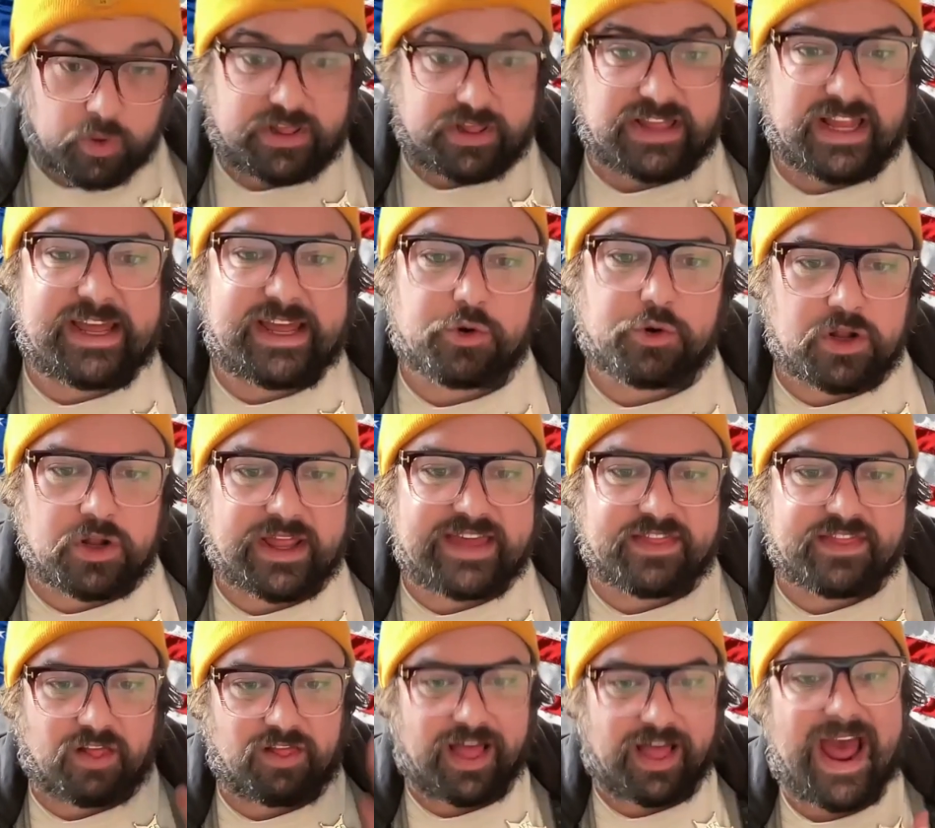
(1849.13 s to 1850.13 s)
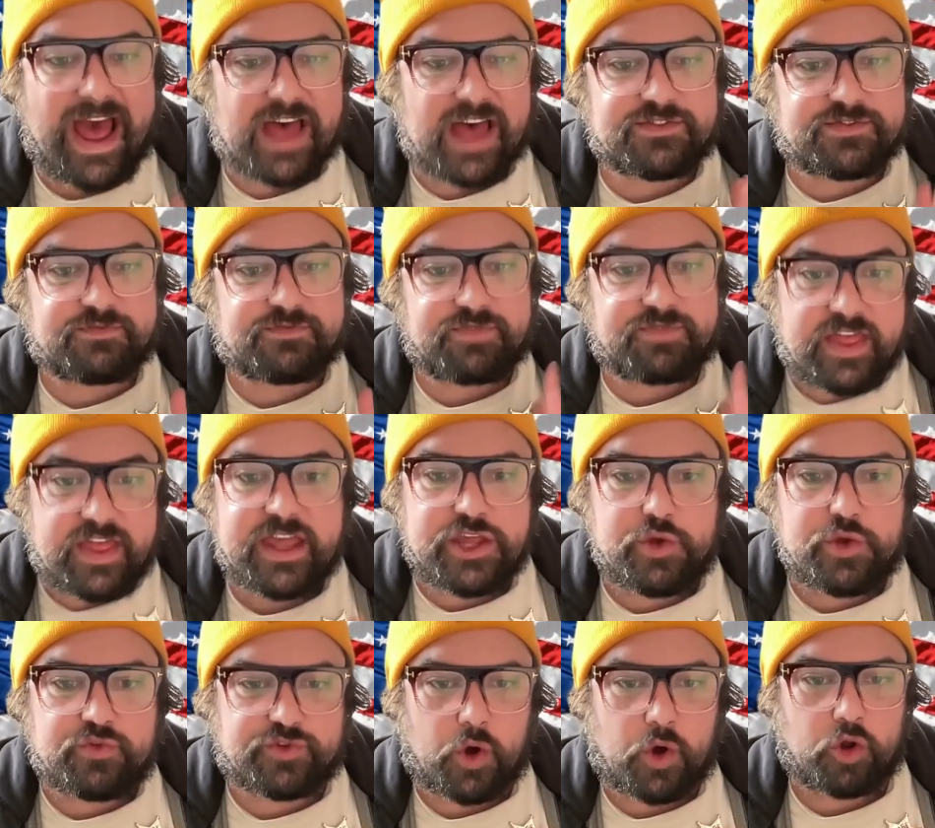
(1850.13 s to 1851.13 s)
Literally the last thing
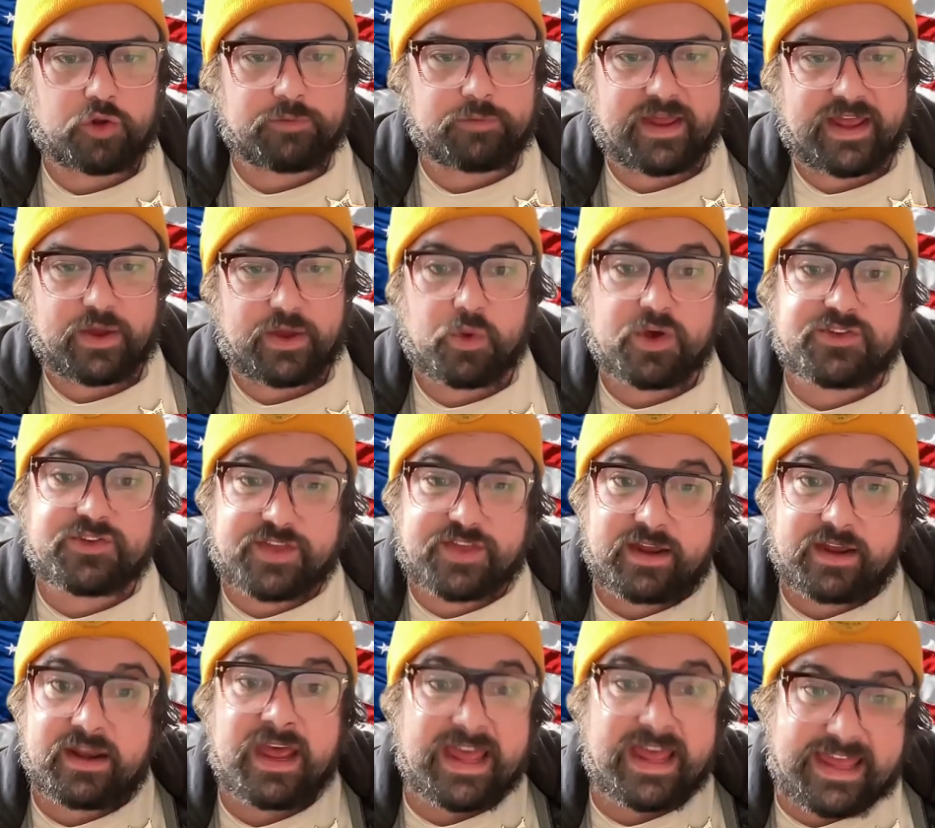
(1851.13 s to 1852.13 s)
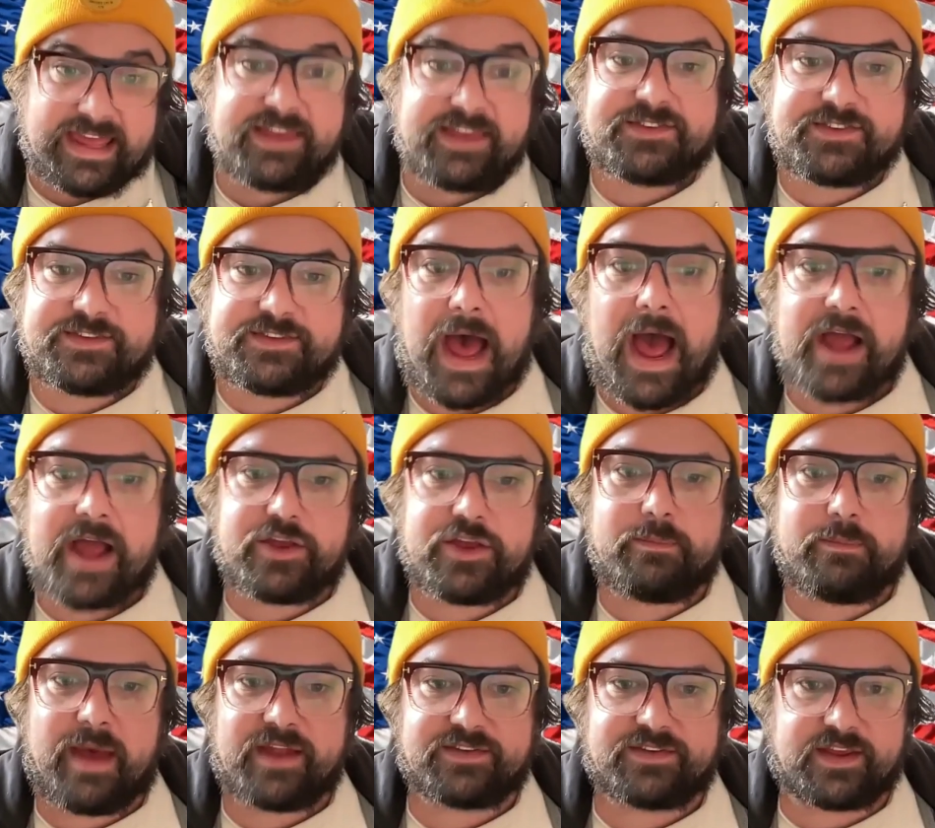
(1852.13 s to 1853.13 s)
you told me was that he's
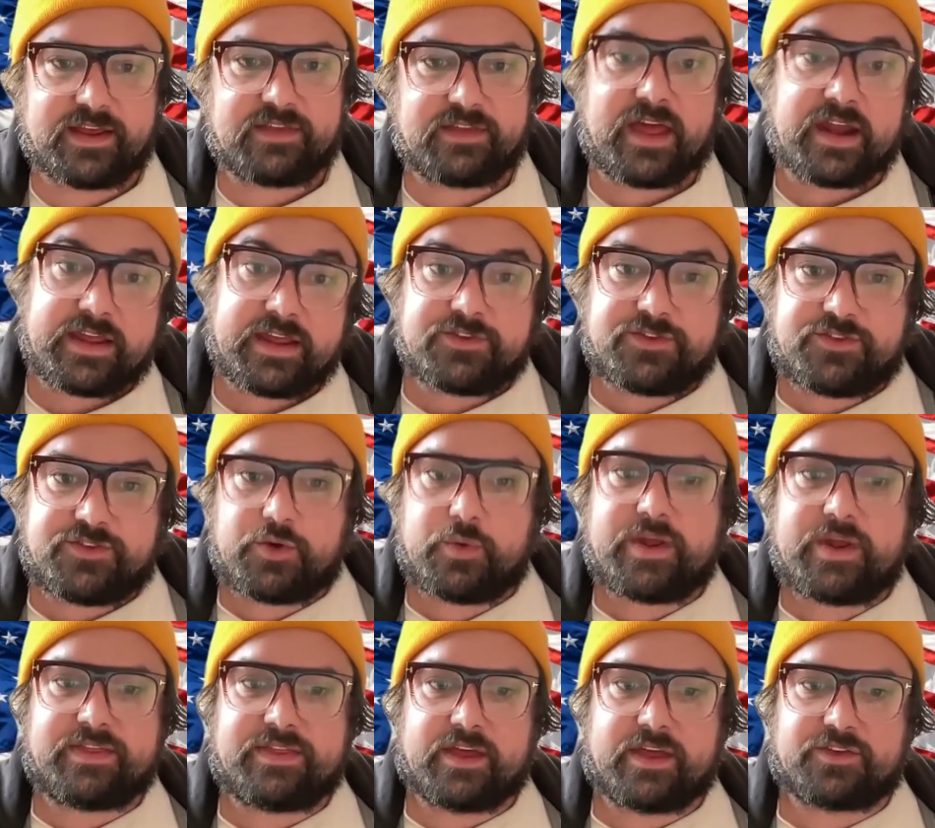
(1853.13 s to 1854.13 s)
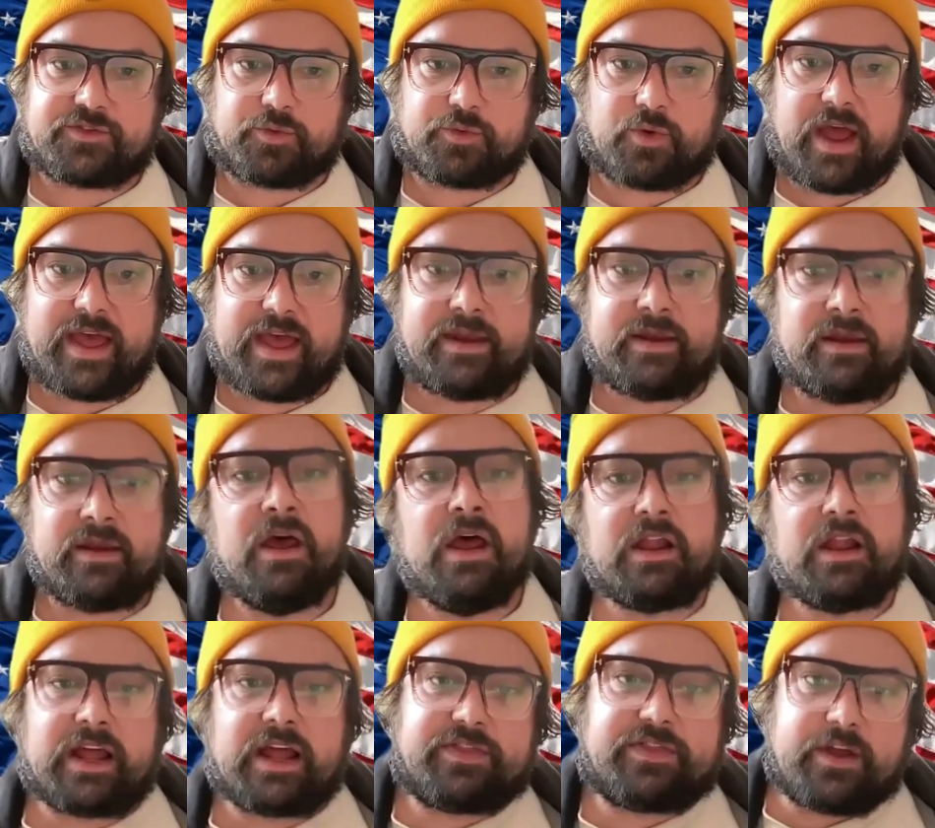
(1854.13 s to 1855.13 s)
documenting that he's doing this, right?
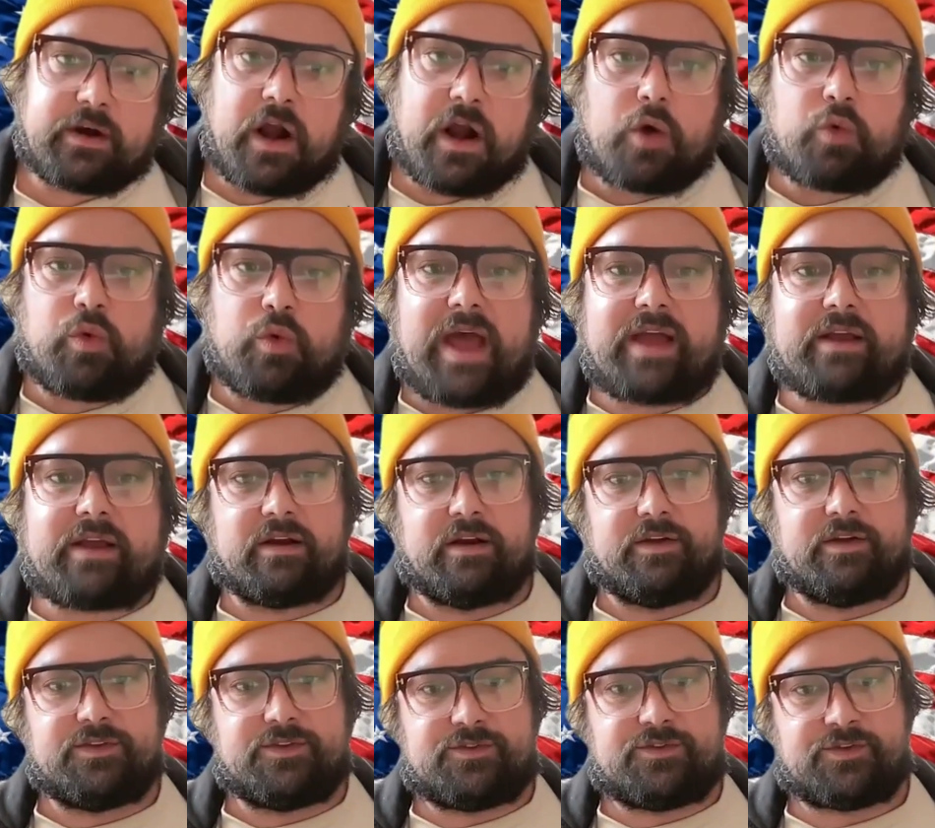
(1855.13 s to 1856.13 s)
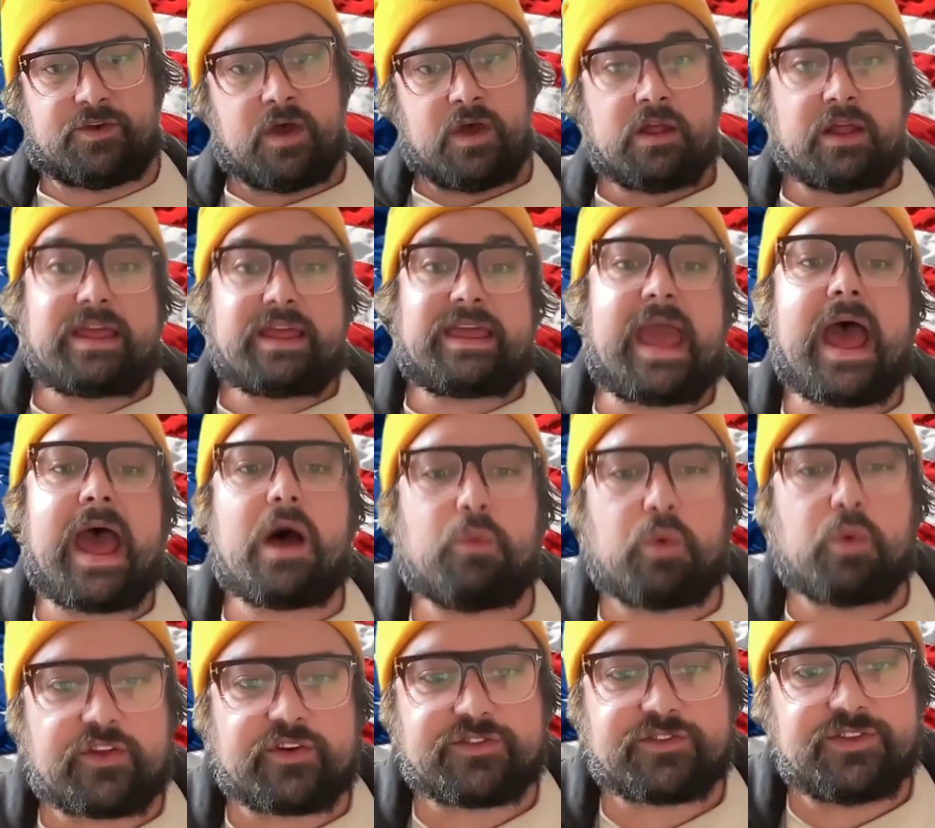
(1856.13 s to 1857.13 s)
Like, there are records. Like, yeah,
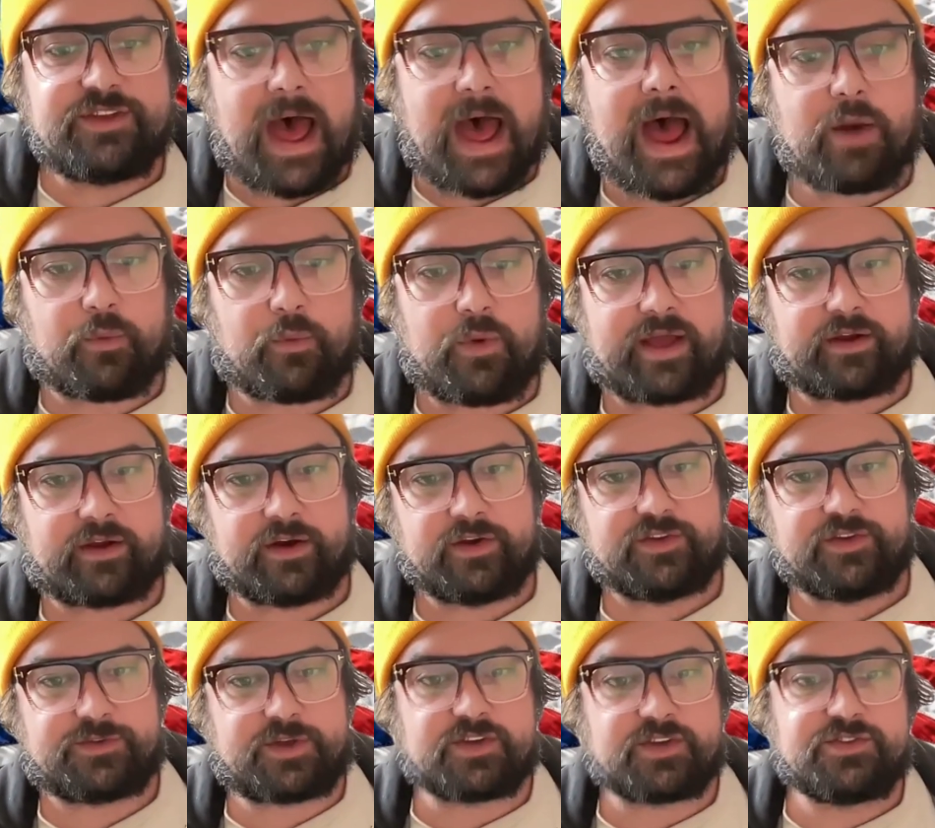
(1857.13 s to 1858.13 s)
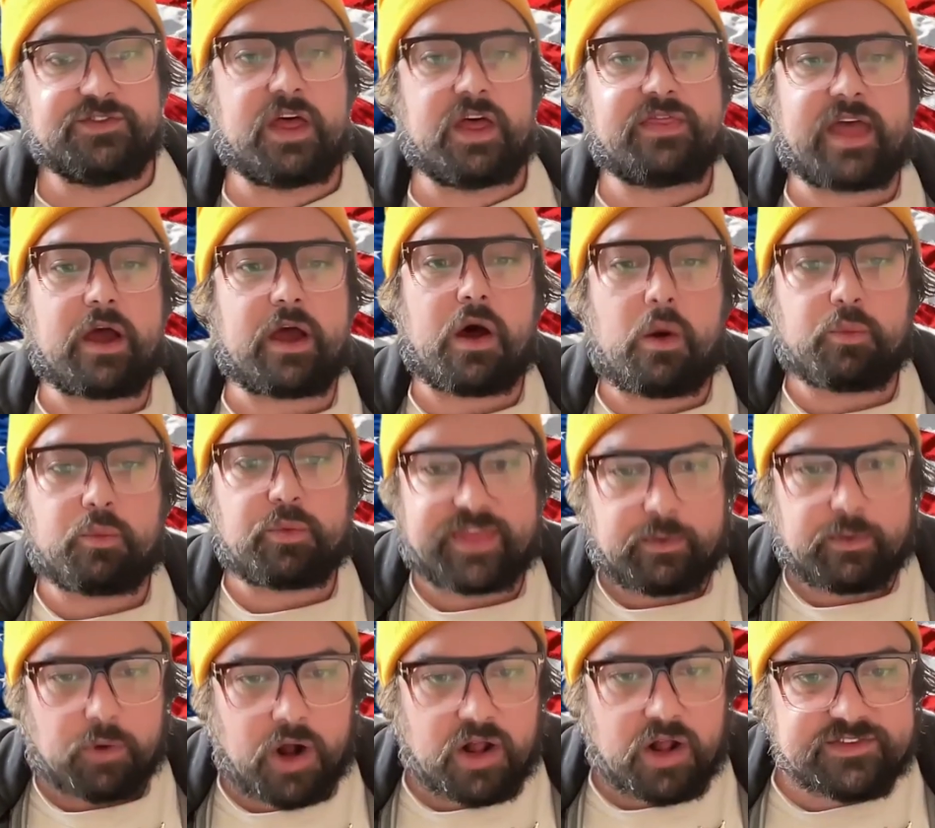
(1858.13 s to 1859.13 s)
well, there's not records because they
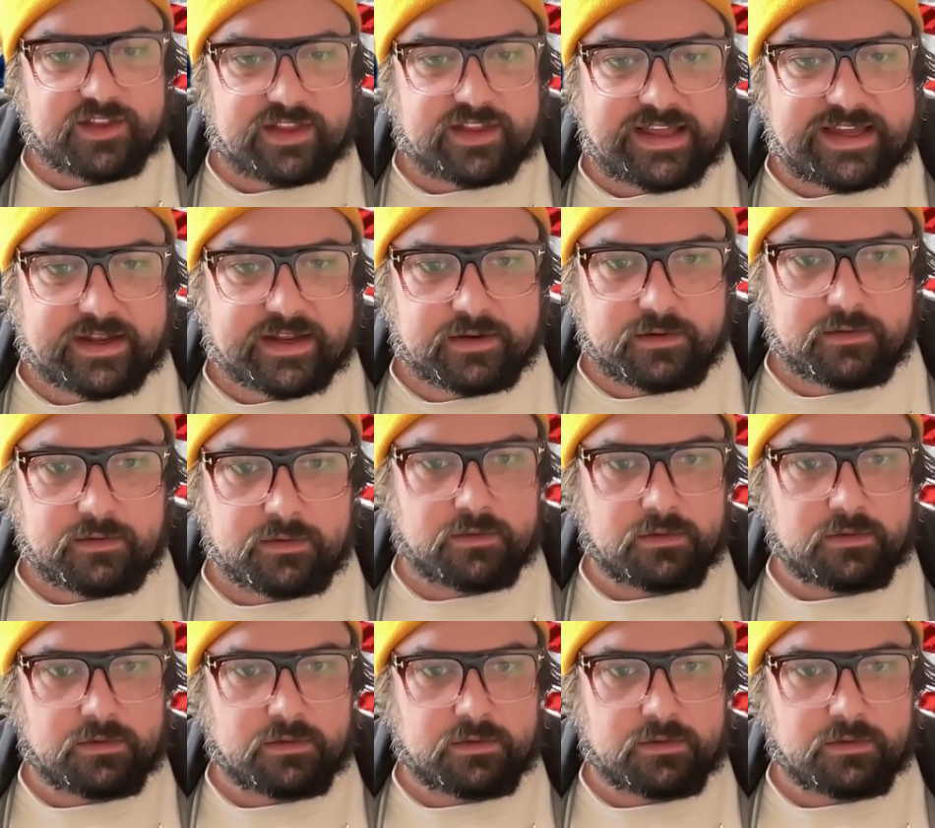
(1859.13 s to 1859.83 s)
were all deleted.